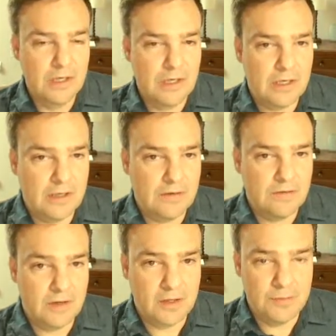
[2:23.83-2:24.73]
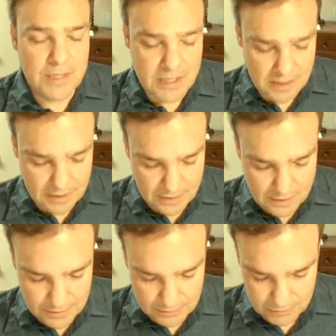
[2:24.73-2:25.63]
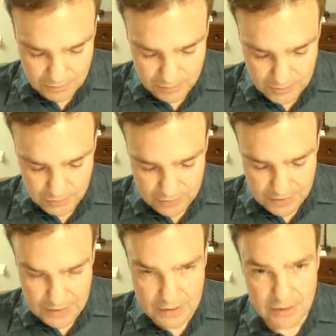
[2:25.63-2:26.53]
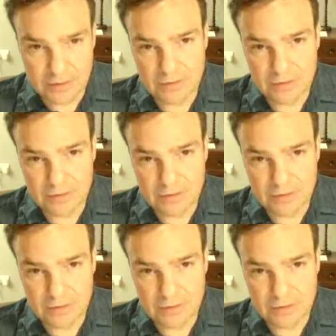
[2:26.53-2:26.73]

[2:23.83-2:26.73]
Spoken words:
at time n was mu to the n.